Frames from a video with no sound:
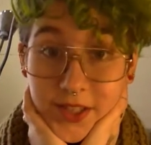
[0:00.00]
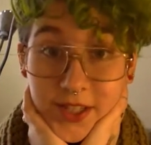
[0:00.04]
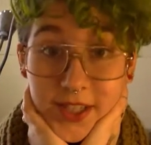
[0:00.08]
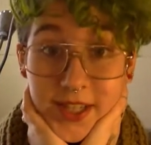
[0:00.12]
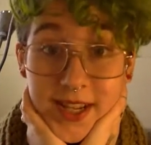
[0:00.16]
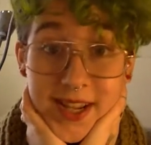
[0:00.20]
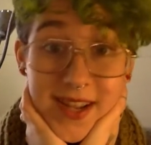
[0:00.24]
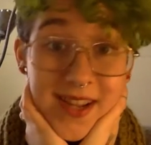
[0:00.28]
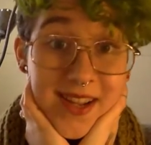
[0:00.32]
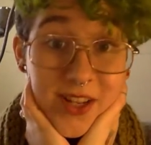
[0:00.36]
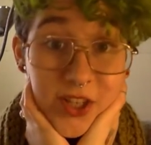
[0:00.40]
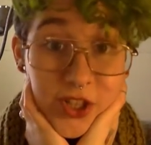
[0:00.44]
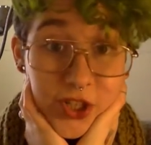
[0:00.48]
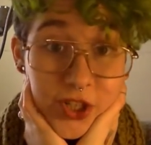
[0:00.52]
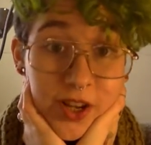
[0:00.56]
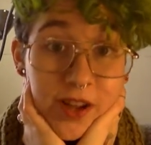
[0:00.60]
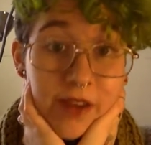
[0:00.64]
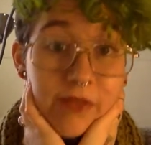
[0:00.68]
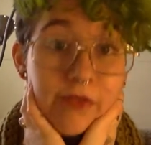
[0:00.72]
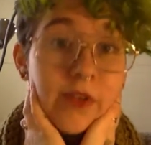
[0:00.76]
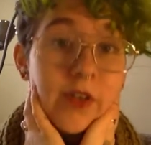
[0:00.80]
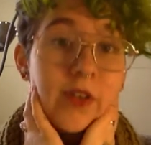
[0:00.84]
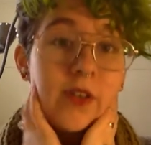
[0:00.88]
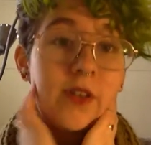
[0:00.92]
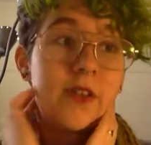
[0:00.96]
tea in
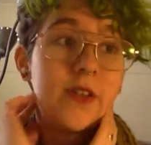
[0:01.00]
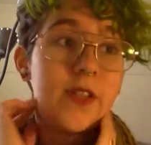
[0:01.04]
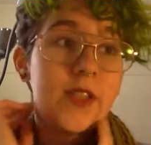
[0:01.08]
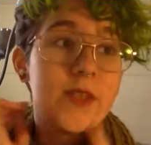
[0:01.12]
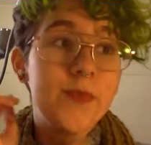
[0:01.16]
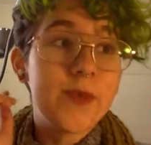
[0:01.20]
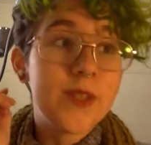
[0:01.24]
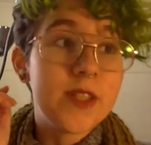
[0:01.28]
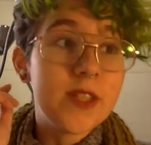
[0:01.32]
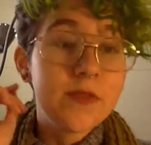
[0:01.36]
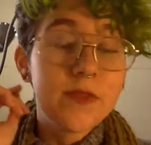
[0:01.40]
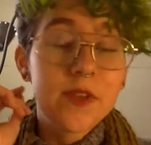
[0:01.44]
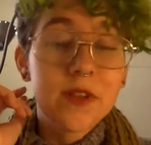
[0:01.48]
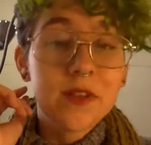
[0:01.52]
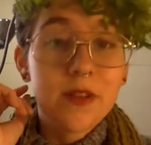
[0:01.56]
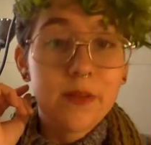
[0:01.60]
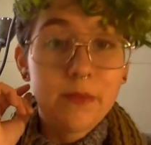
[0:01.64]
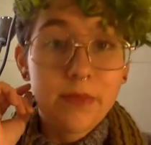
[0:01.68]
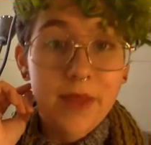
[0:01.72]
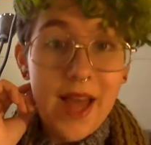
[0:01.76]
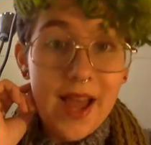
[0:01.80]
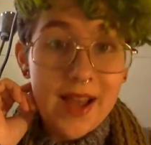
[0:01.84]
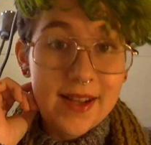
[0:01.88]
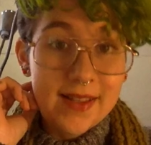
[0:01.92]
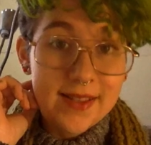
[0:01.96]
general, specifically
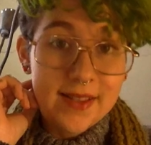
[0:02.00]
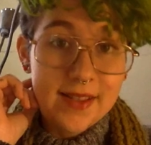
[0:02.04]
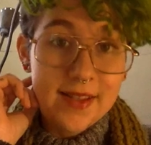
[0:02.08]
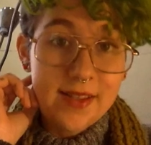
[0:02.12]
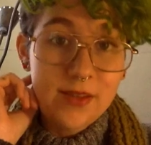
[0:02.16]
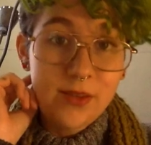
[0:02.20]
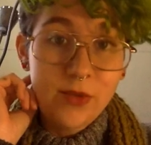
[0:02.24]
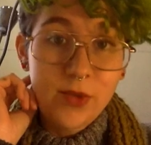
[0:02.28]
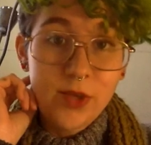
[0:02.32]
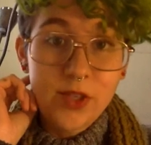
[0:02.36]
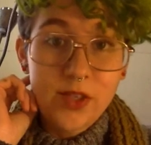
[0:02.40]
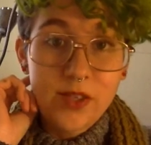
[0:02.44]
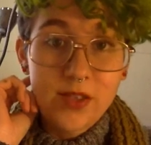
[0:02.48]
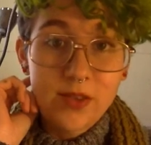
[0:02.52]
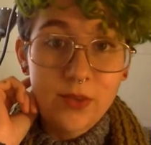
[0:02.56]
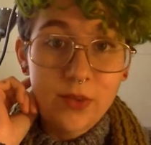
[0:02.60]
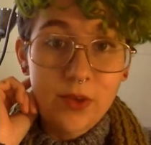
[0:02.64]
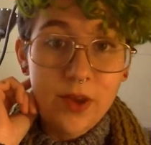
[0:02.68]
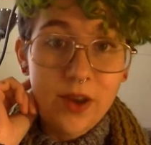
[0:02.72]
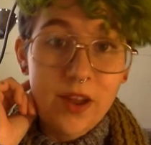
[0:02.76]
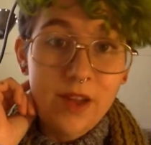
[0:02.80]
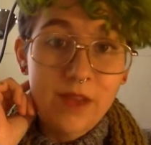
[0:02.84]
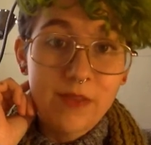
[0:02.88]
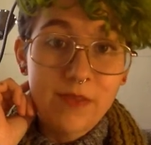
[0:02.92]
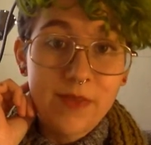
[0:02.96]
black tea, which is
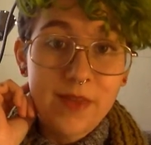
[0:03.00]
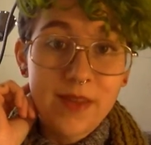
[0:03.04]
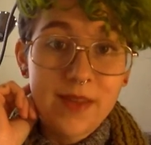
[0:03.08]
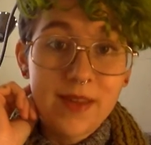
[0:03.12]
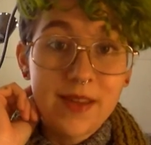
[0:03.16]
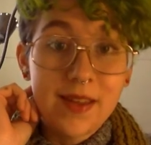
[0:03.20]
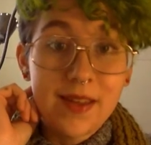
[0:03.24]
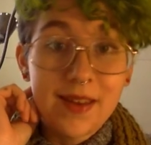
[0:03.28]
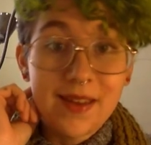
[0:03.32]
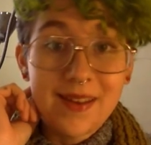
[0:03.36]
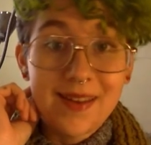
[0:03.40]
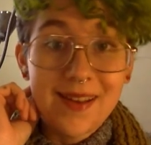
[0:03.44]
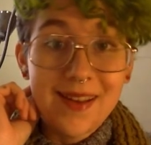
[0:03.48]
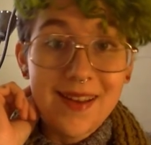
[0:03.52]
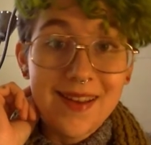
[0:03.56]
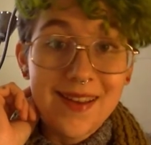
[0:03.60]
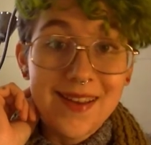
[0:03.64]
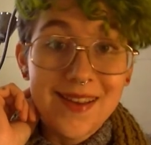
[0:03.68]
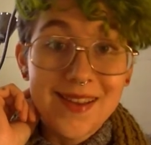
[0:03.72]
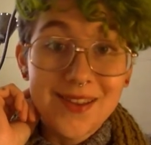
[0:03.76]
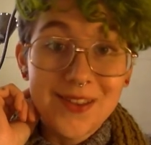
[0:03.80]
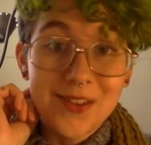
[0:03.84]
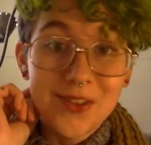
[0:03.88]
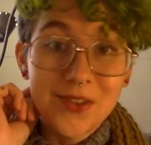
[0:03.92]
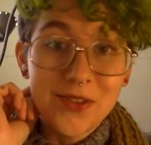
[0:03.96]
what I've been getting kind of
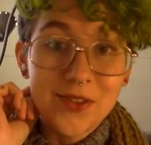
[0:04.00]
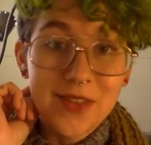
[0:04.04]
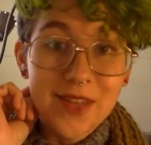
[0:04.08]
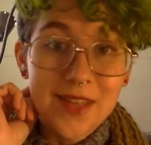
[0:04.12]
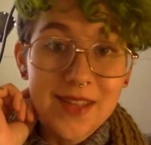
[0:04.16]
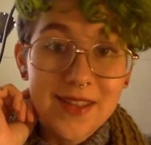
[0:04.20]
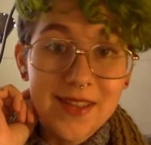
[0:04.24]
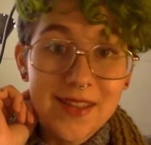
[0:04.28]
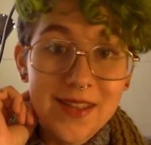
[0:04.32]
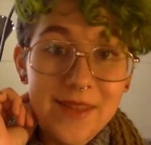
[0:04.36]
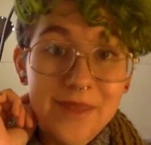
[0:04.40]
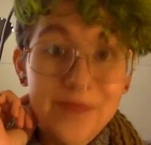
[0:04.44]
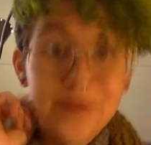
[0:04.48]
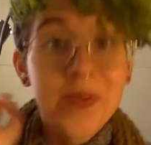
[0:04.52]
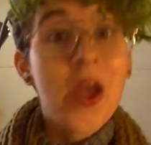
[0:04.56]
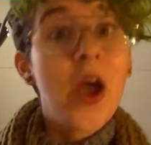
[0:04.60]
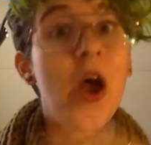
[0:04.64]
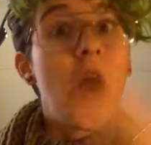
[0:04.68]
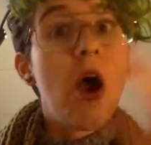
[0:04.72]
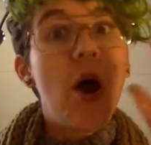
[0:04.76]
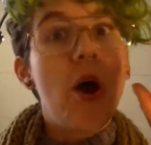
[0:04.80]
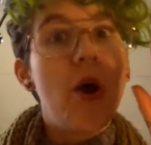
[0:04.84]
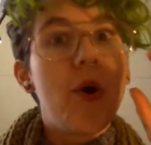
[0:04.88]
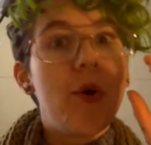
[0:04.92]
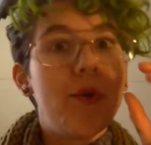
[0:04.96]
into lately.
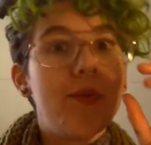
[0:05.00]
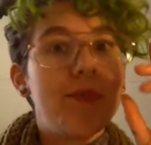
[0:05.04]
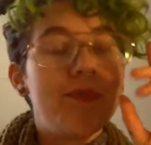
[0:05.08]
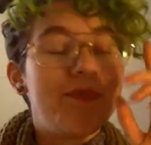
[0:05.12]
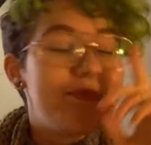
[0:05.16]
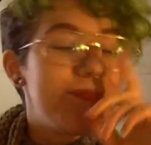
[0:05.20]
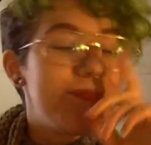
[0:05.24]
Oh,